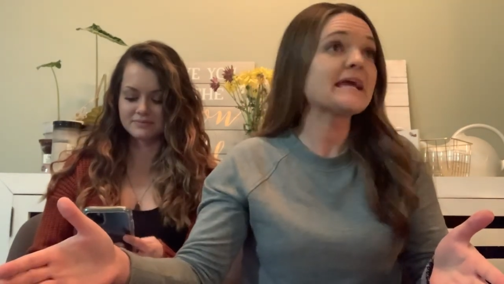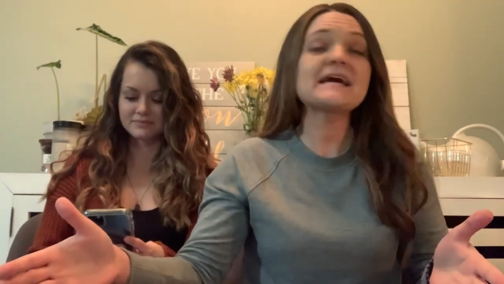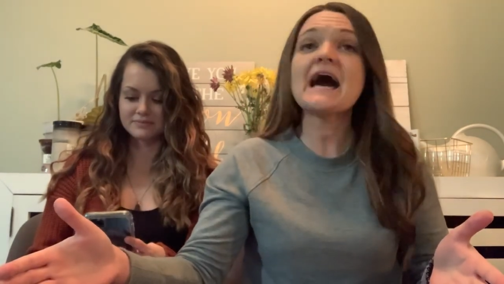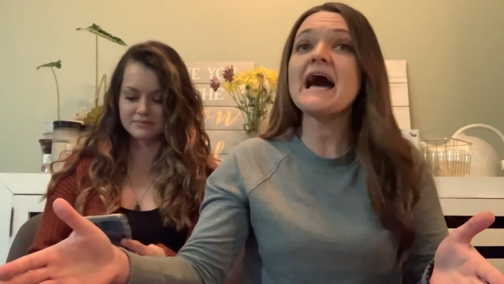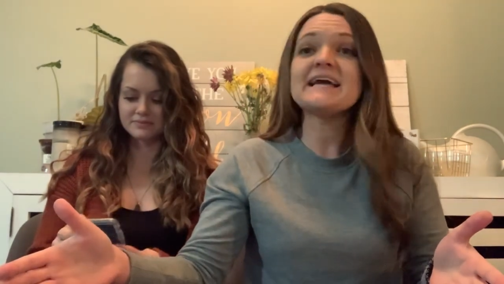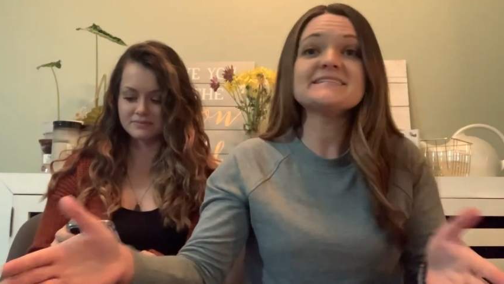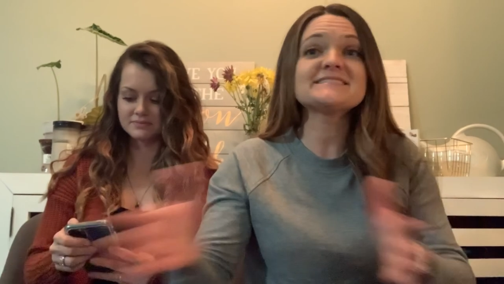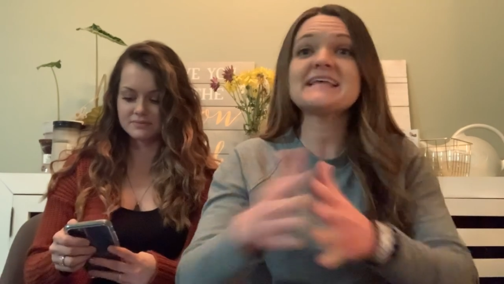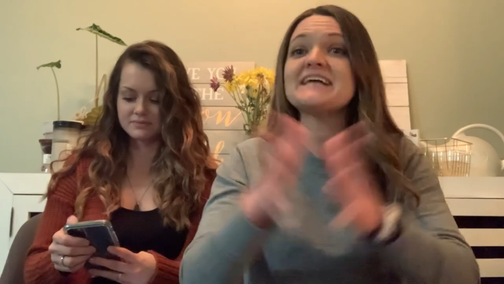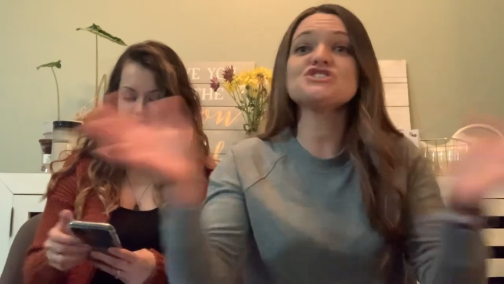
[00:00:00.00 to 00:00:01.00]

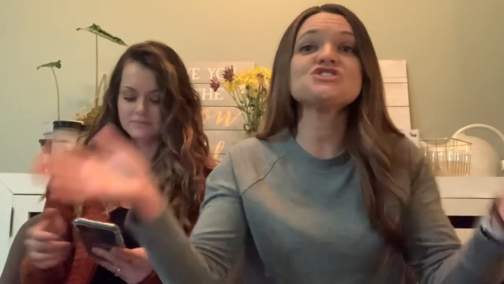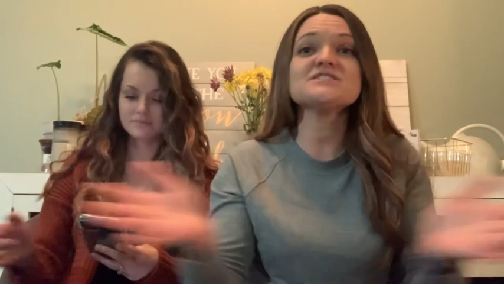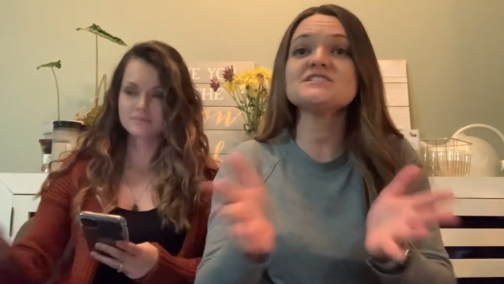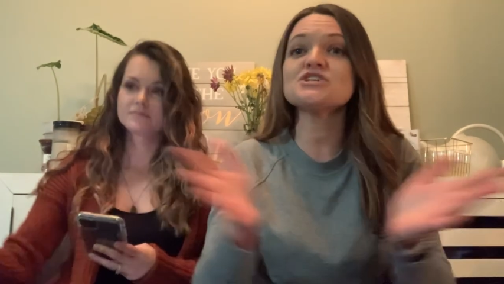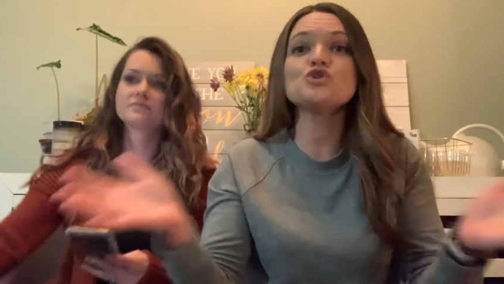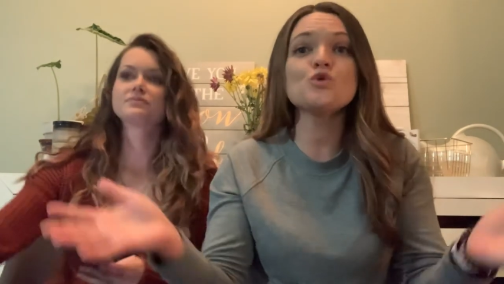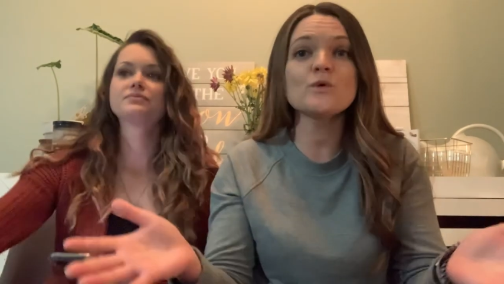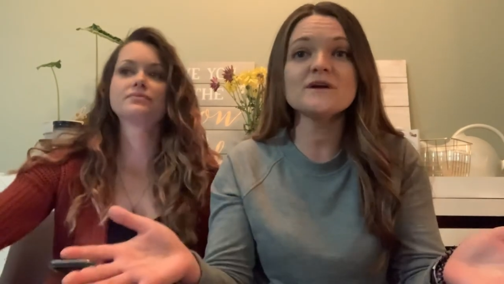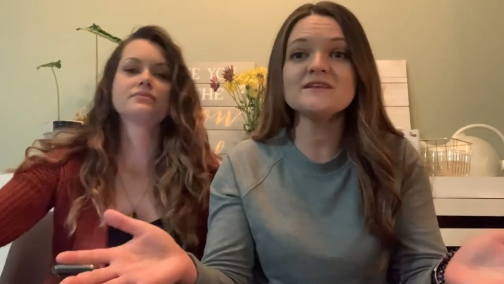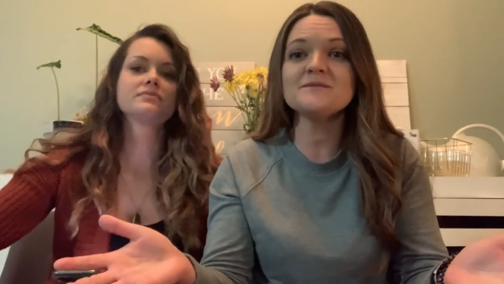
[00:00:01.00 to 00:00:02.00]
Speaker 1: Guys, that's just
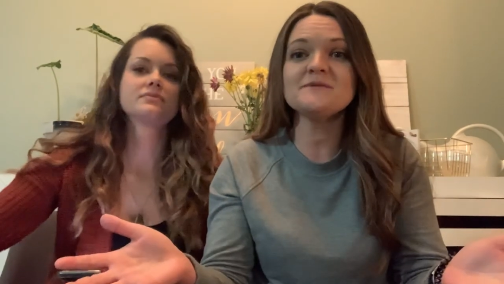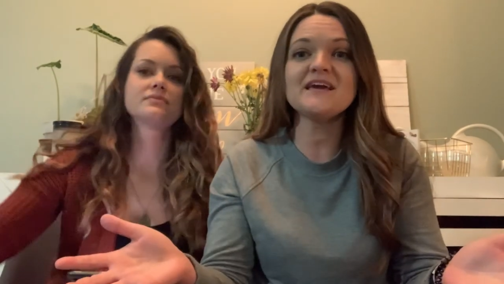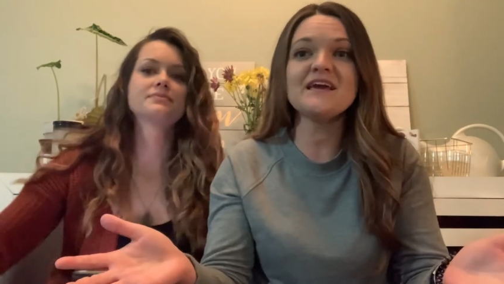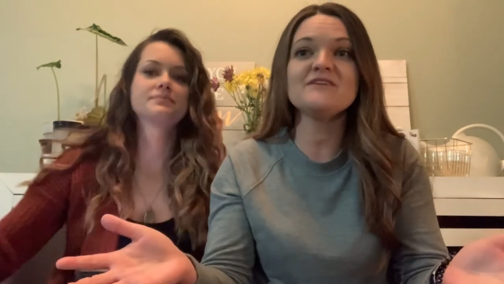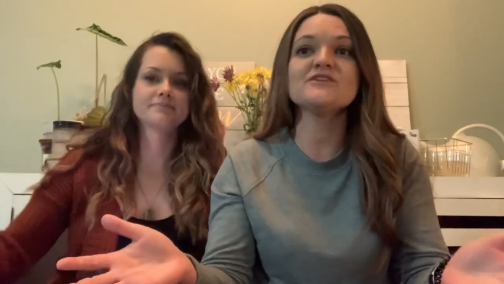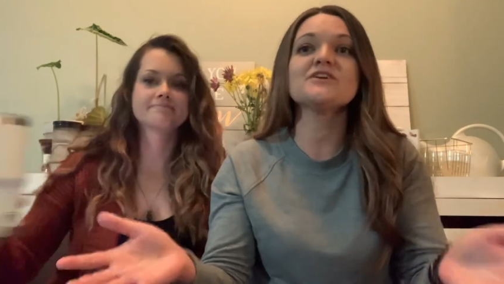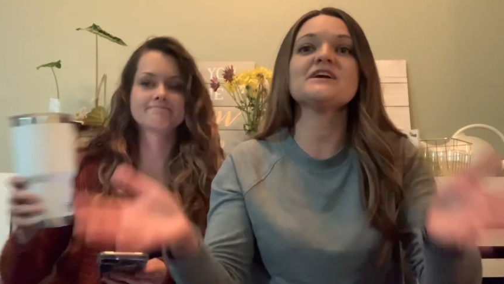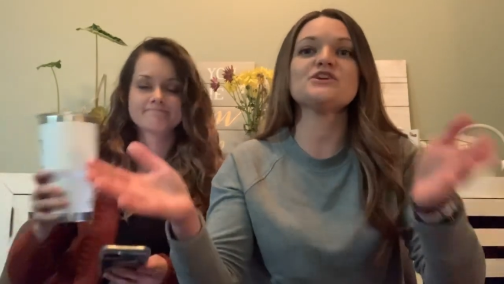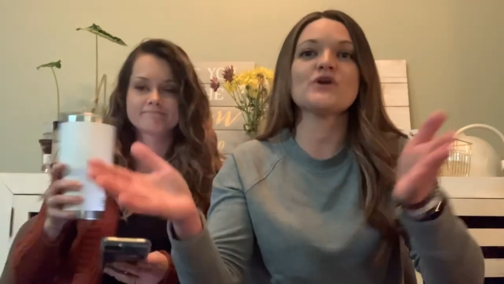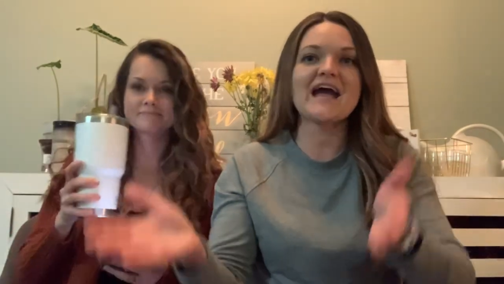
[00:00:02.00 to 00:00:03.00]
ignoring the behavior
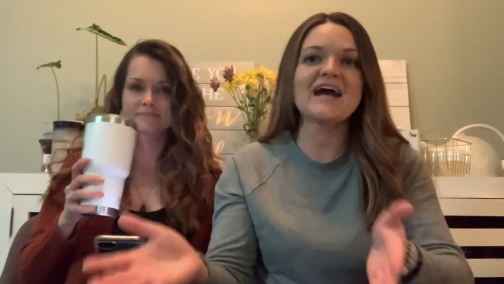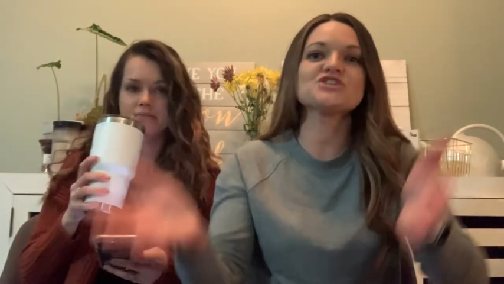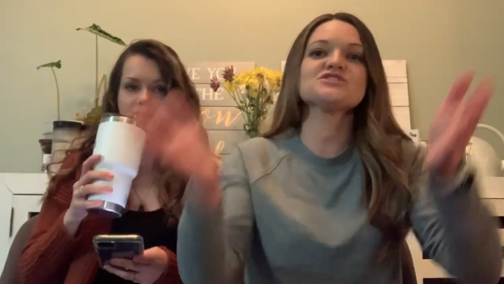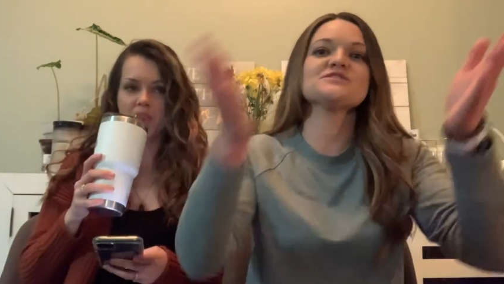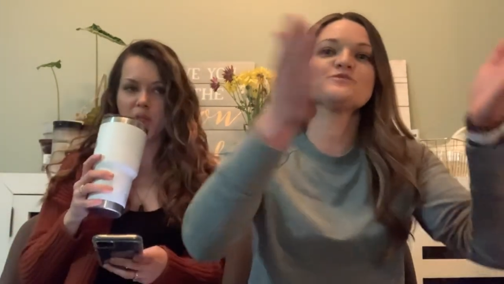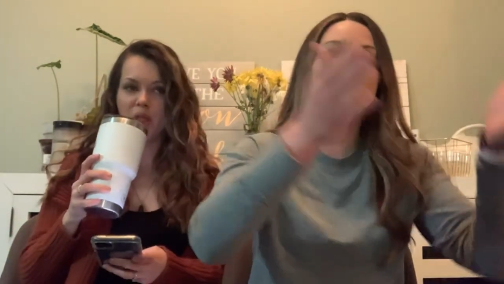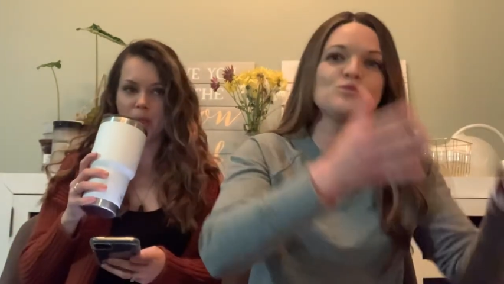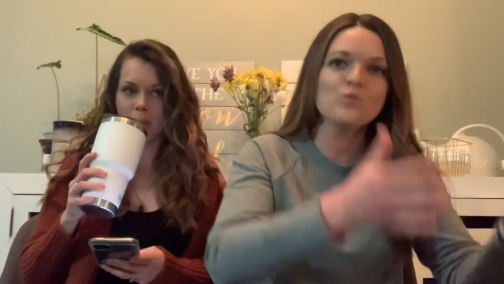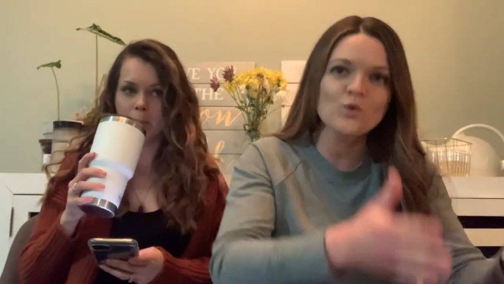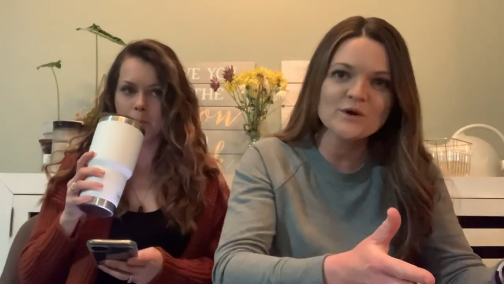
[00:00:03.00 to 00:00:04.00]
and you're actually
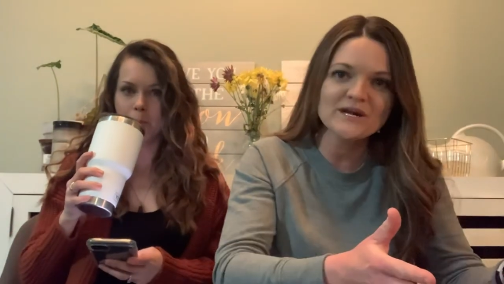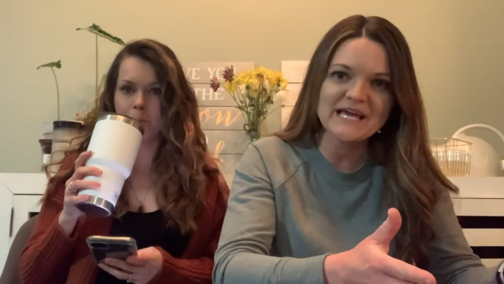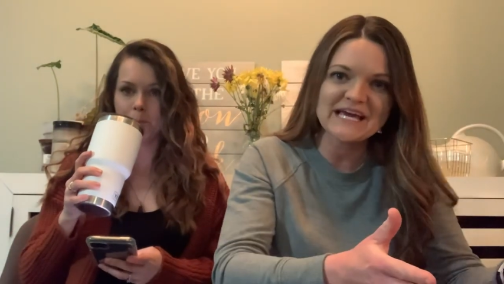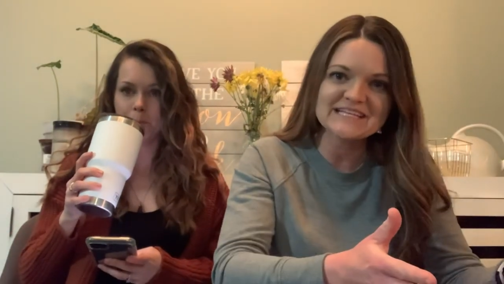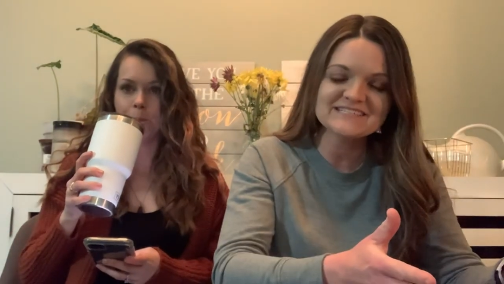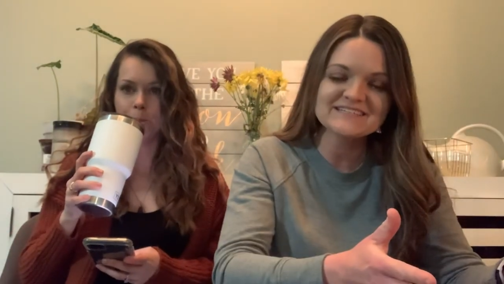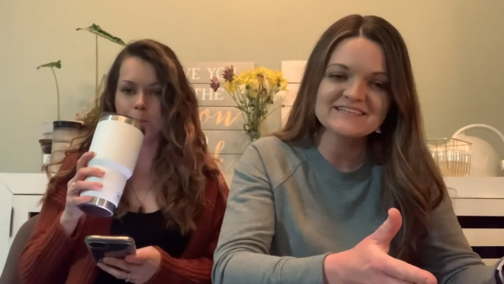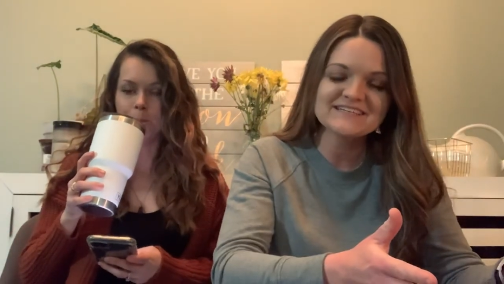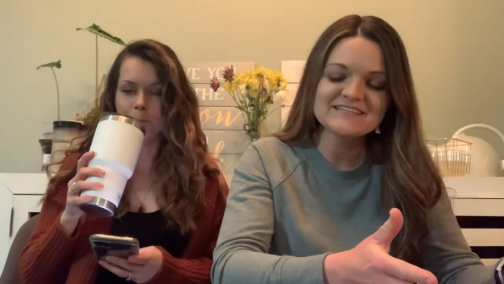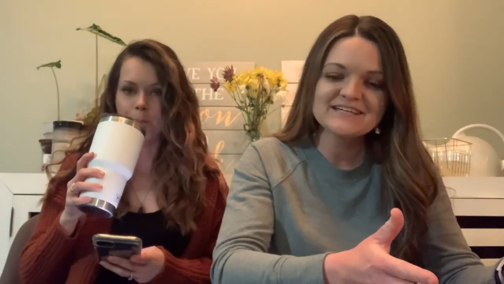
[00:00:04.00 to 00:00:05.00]
rewarding it. Mm
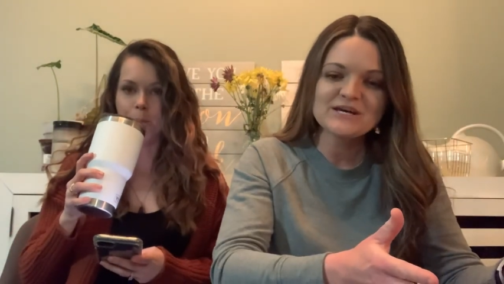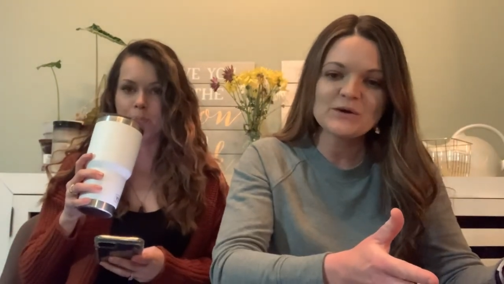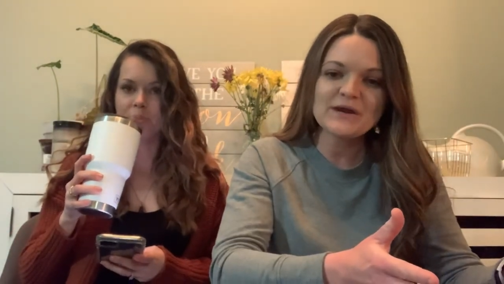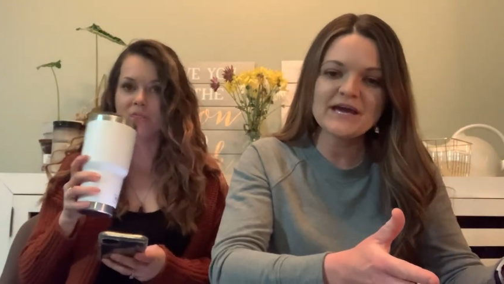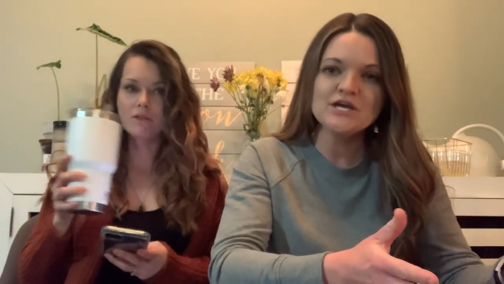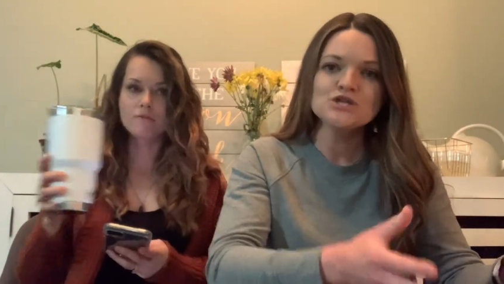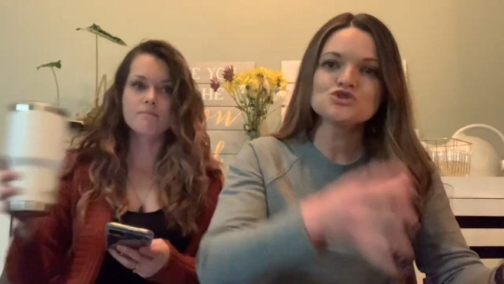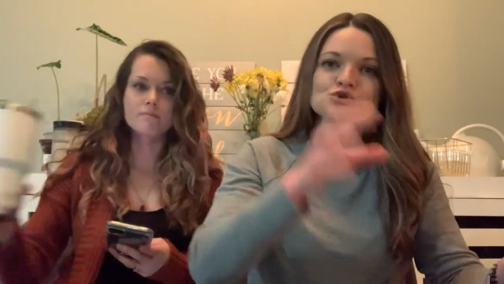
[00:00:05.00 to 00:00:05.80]
-hmm. Okay, so